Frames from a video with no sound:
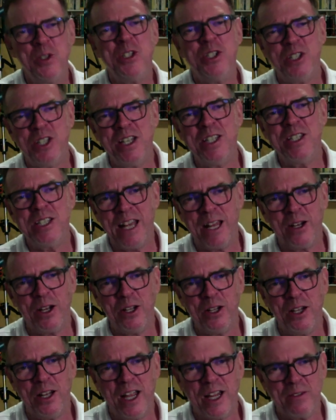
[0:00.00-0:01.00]
does sound a
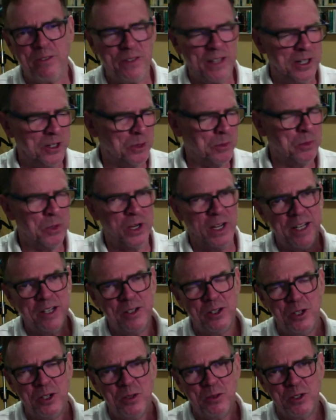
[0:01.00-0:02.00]
little like Flann
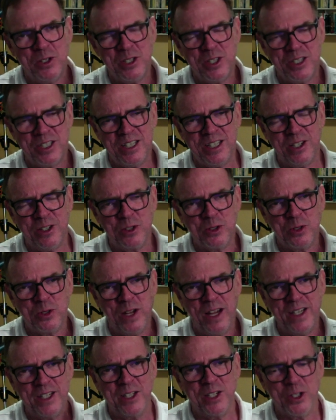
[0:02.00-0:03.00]
O'Brien, which is that they're
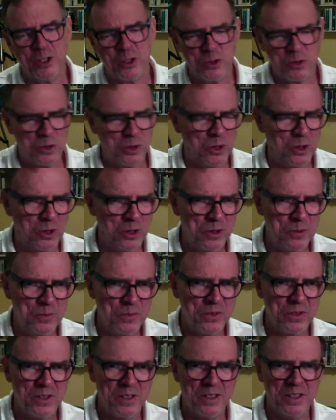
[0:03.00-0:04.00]
trying to control
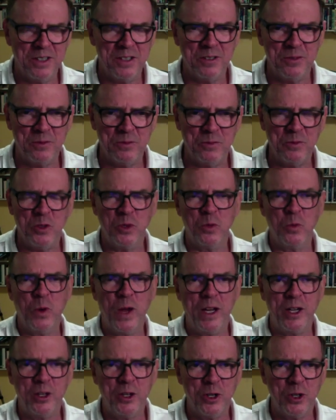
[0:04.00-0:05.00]
the
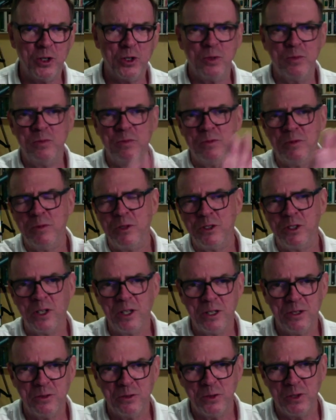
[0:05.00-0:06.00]
regular
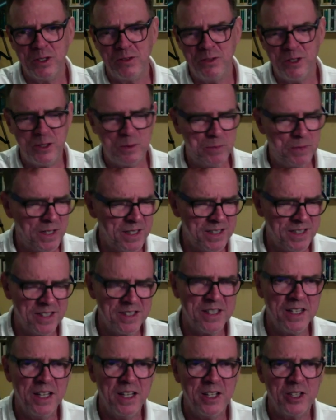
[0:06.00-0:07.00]
delivery of these
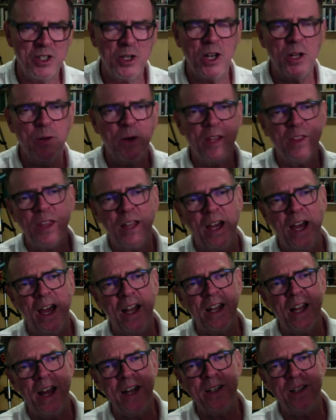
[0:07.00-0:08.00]
buses. So anyway, I
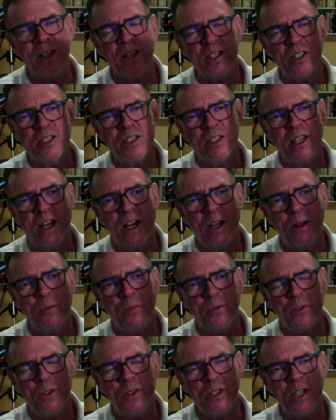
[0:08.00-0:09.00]
like this.
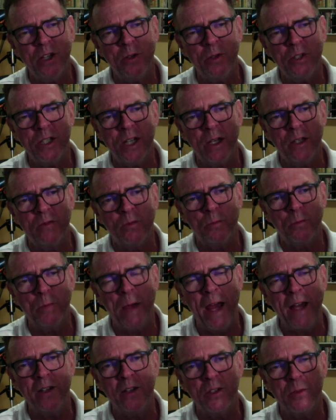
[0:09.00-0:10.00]
This interesting
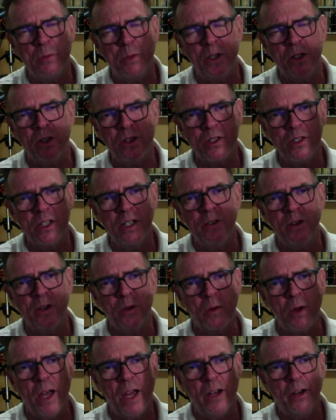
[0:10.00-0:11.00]
Magnus Mills, living
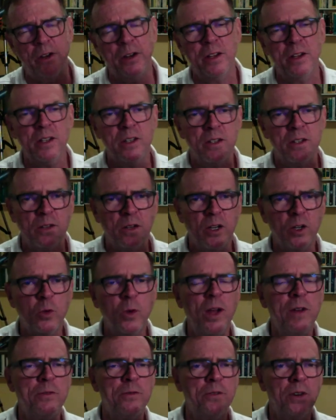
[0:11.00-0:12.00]
writer.
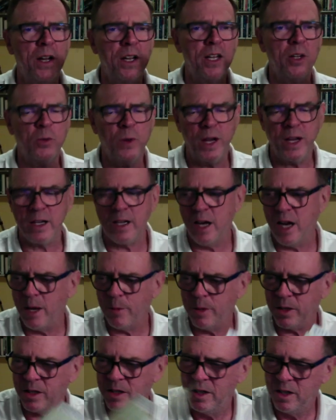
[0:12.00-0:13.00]
Quite funny, quite
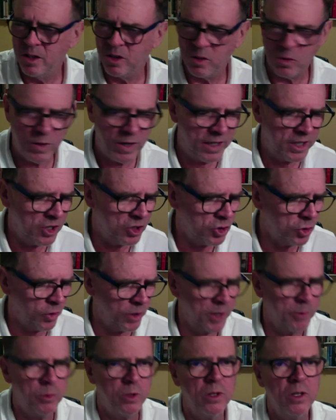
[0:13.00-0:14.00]
comic, quite
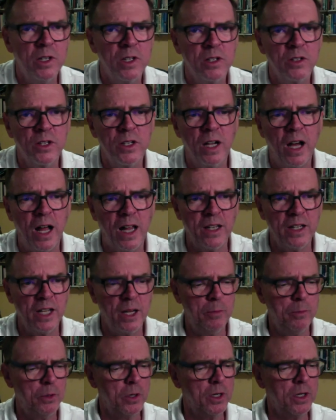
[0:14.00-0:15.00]
enjoyable, good holiday
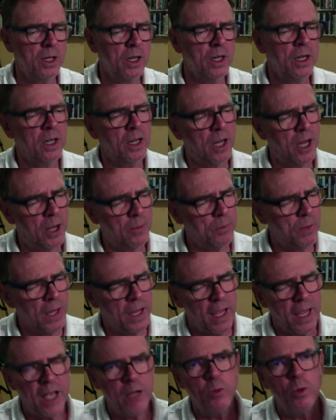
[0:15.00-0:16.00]
book. And
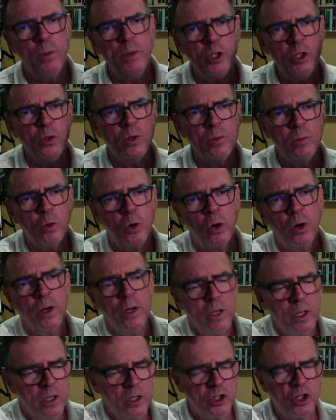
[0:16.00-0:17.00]
we'll be doing more
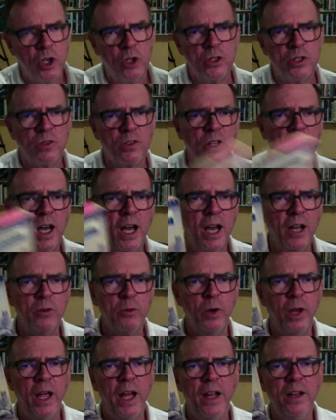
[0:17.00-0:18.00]
Joseph
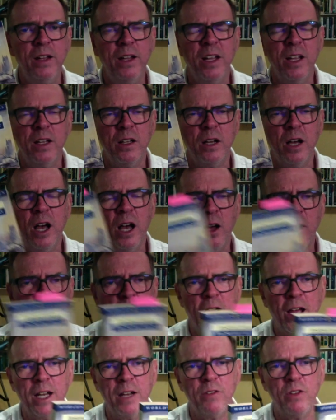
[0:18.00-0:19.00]
Conrad,
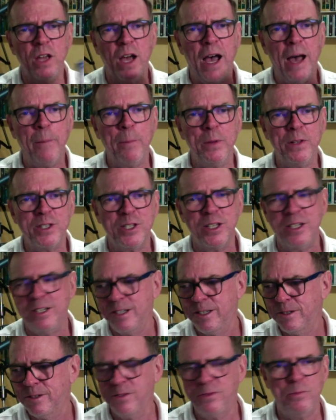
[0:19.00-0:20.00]
kind of the opposite
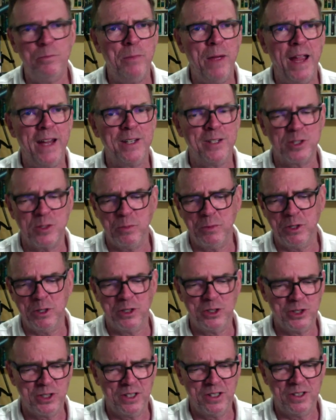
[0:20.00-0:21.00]
of Magnus
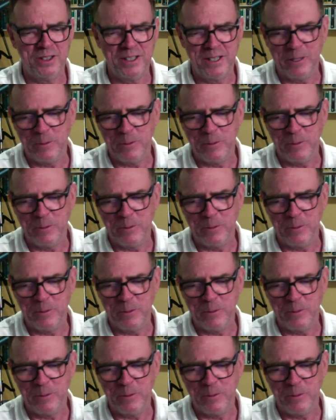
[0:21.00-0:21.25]
Mills and